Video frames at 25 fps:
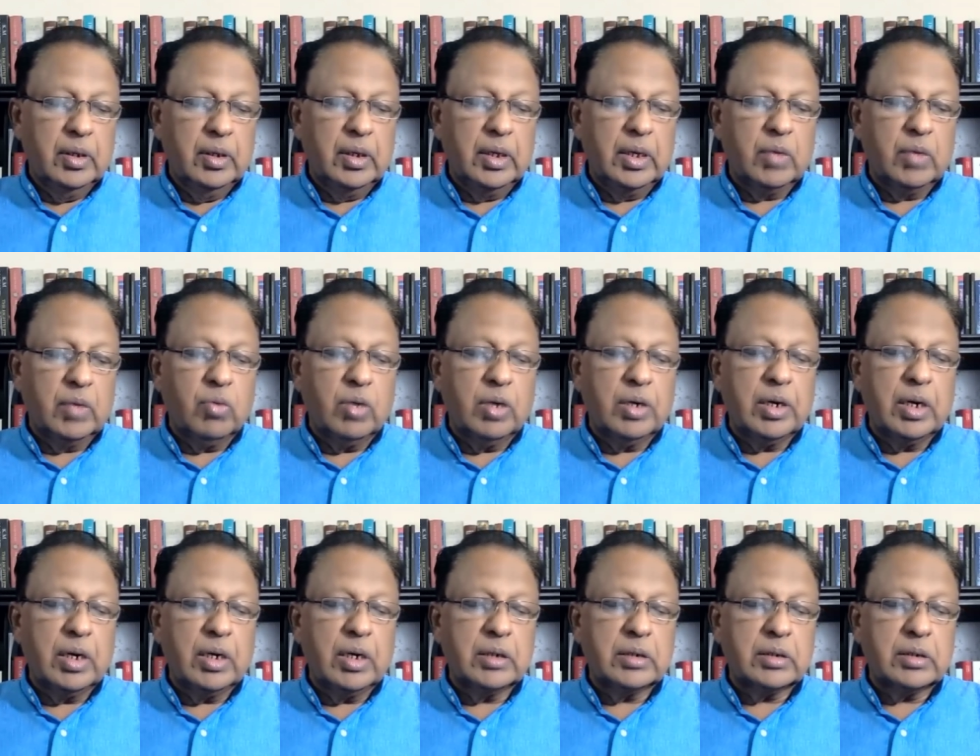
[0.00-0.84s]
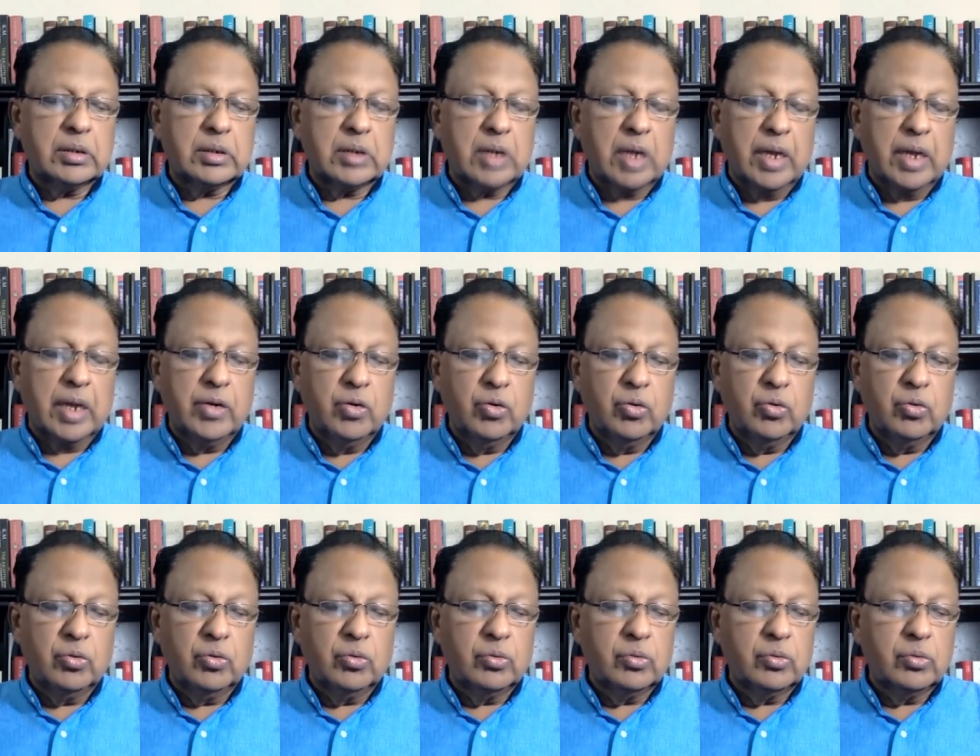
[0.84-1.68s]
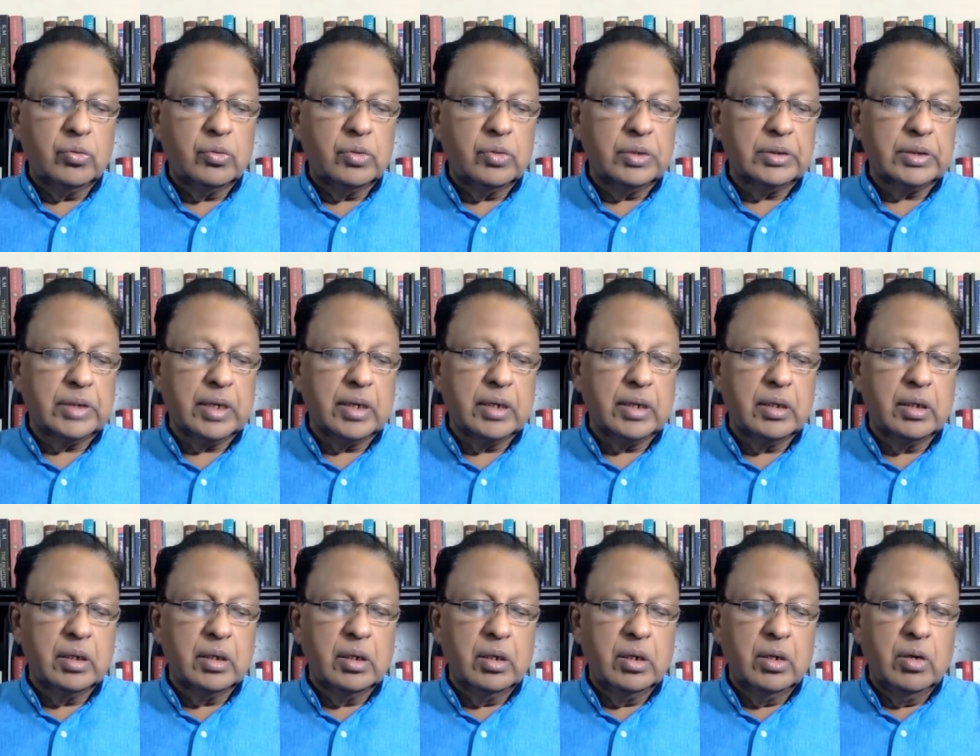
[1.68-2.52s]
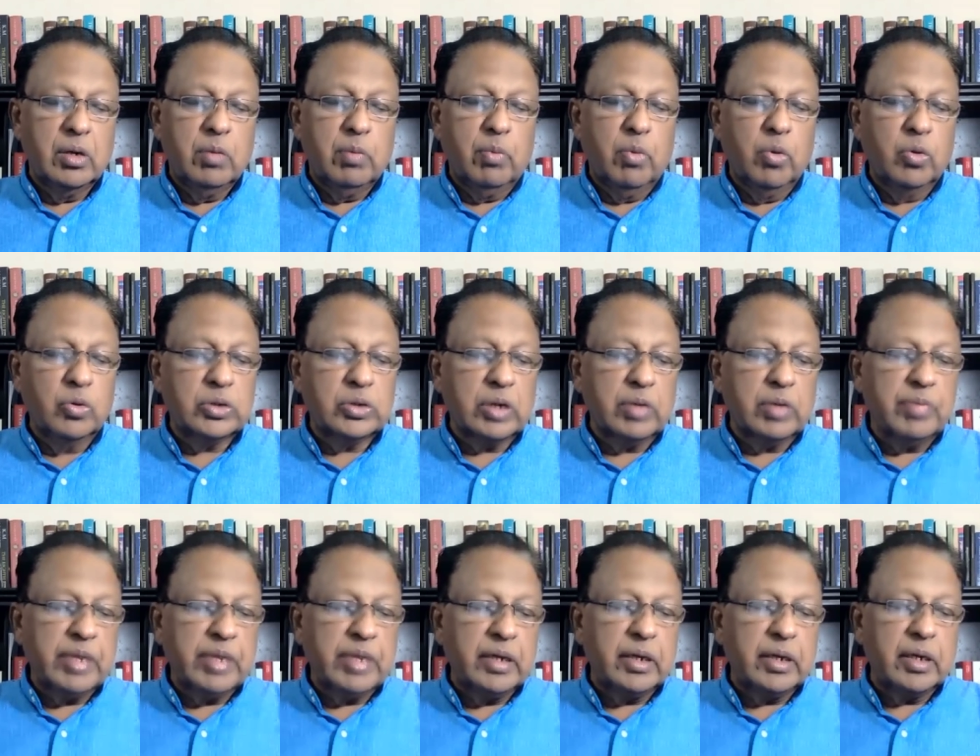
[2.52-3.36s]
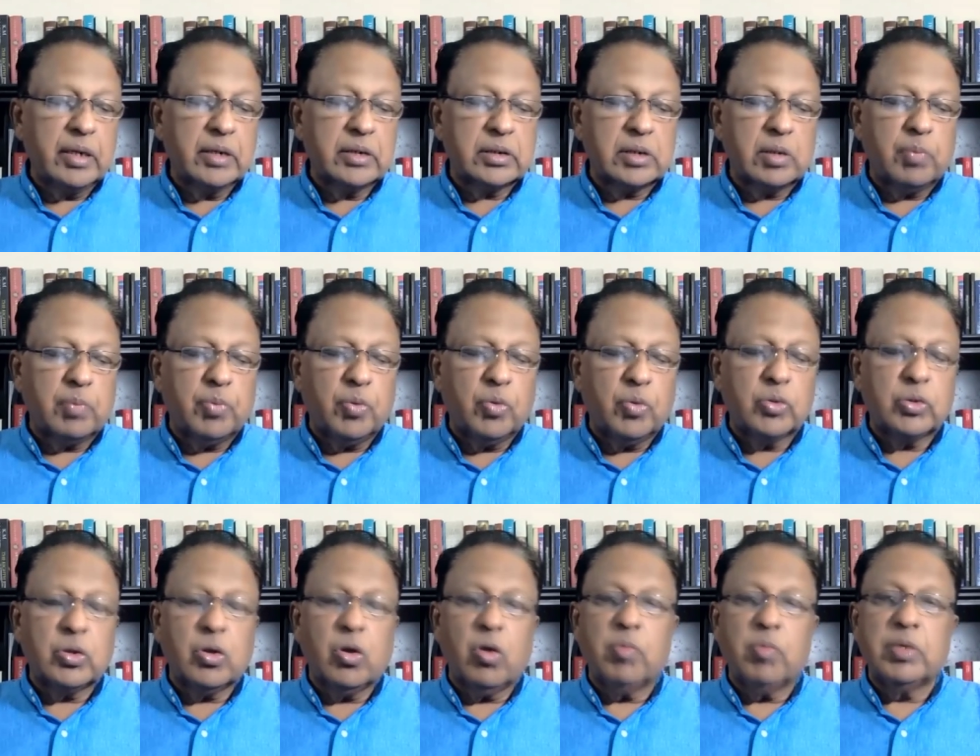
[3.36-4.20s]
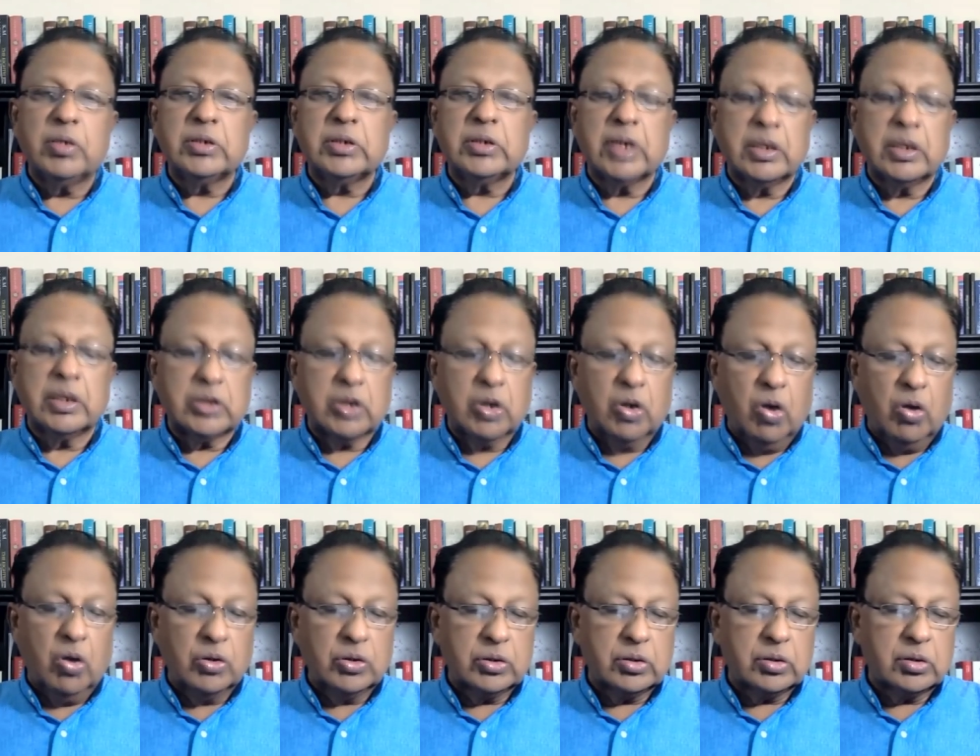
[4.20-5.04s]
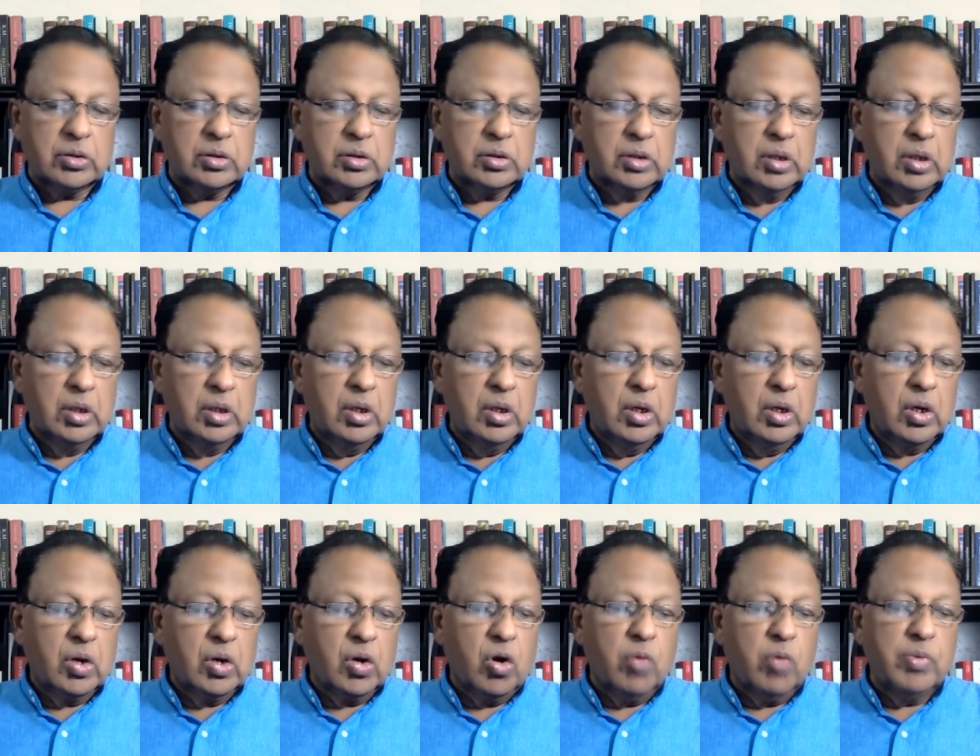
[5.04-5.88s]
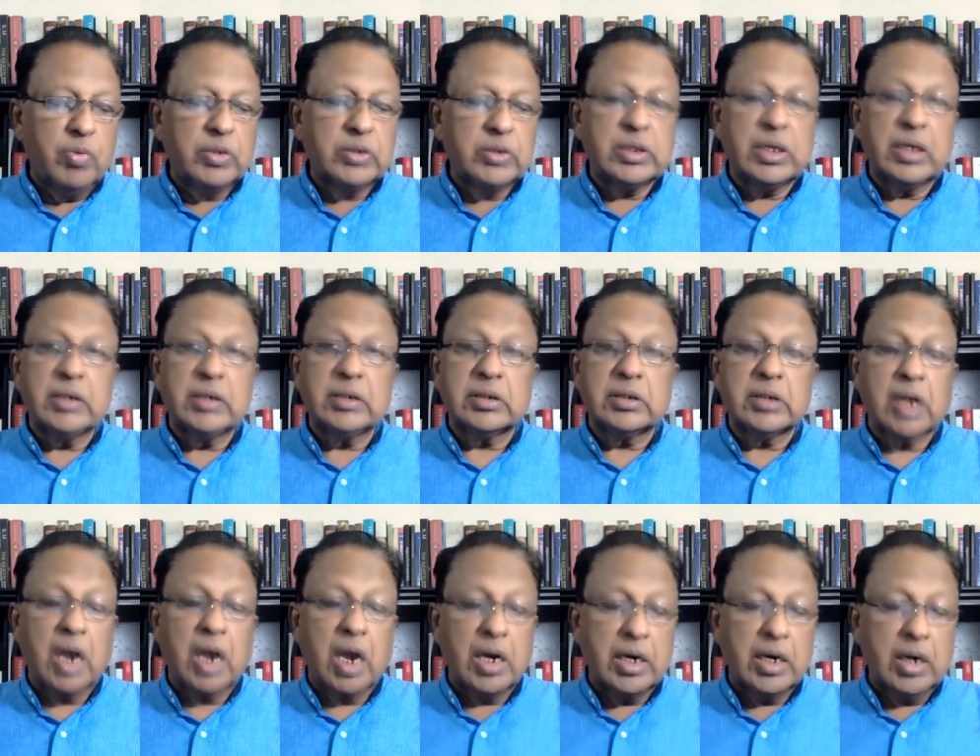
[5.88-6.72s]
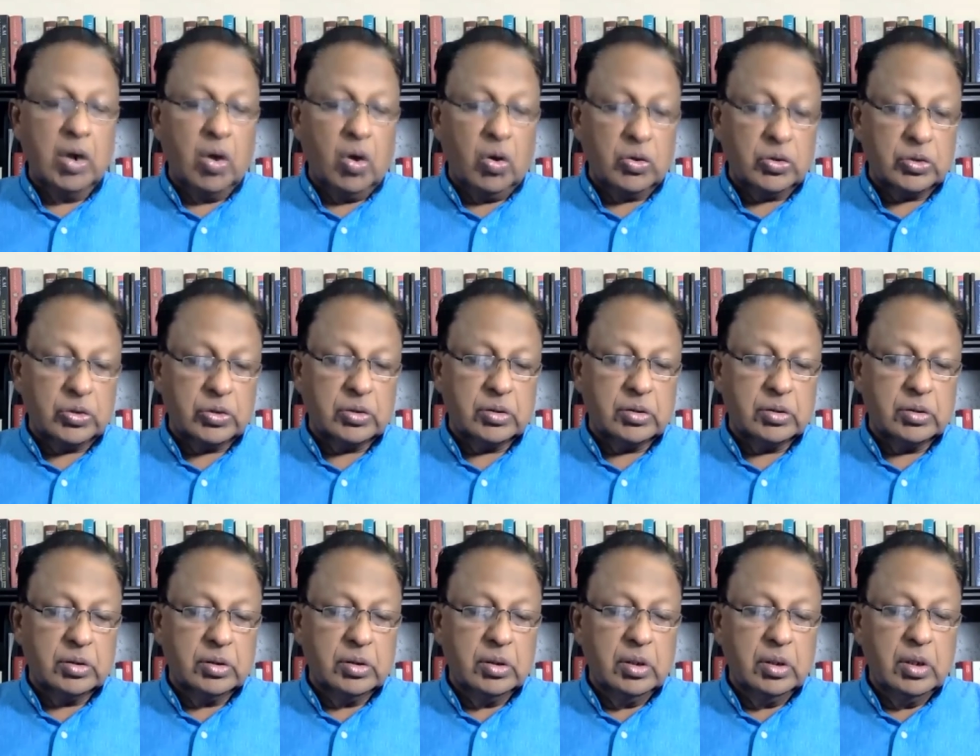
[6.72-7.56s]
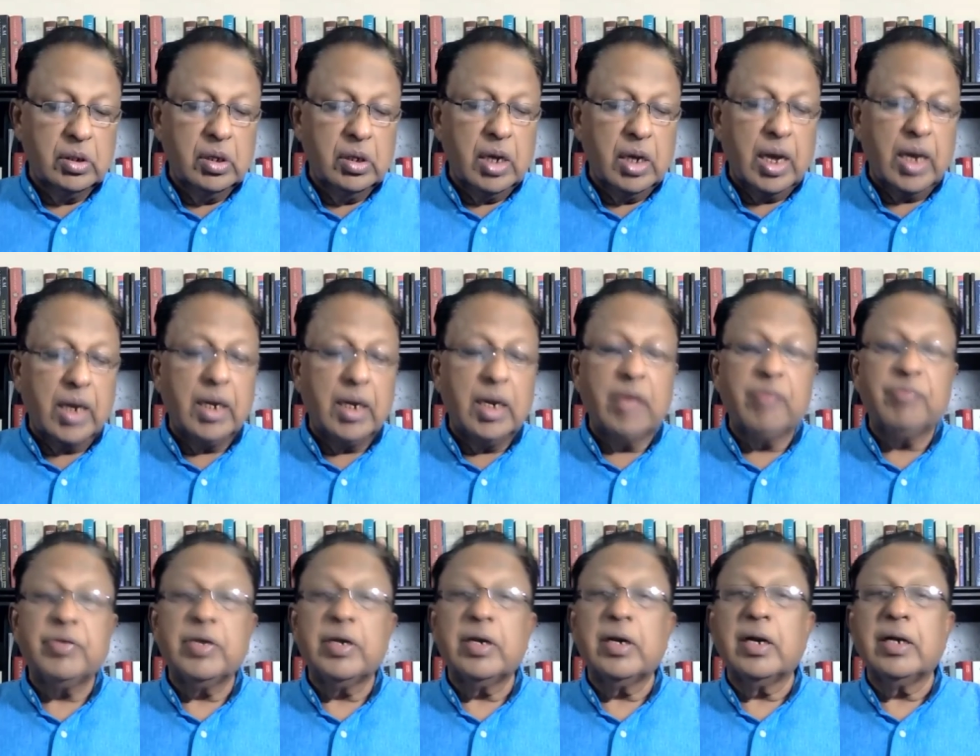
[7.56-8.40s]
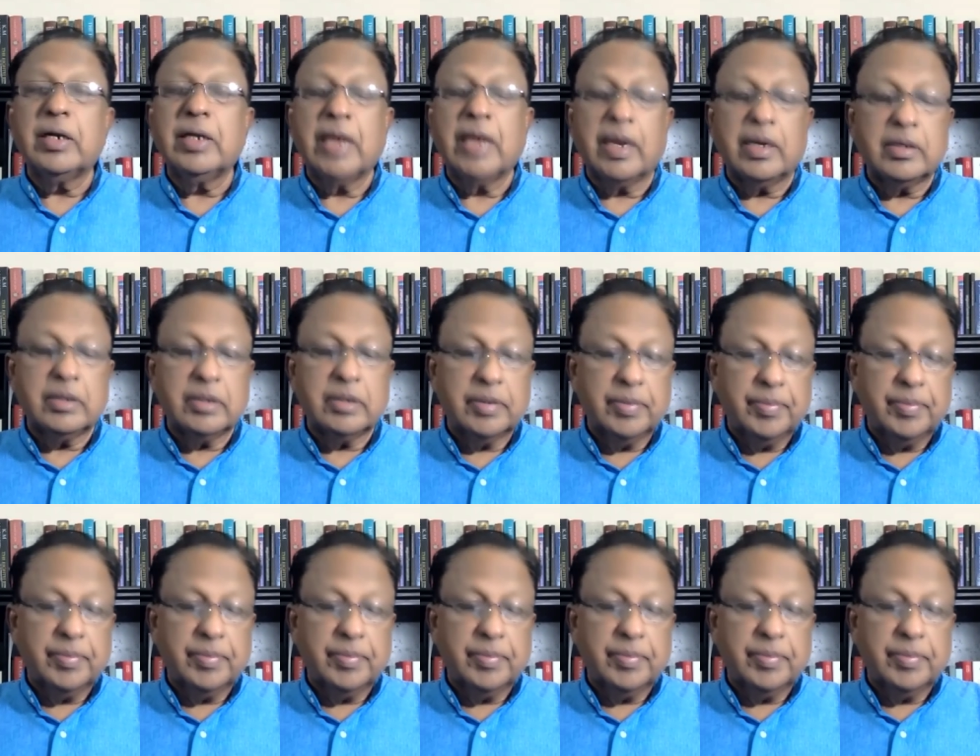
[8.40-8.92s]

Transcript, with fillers: Here, what else I know? He said, most Americans support common sense laws common sense gun laws and left it at that.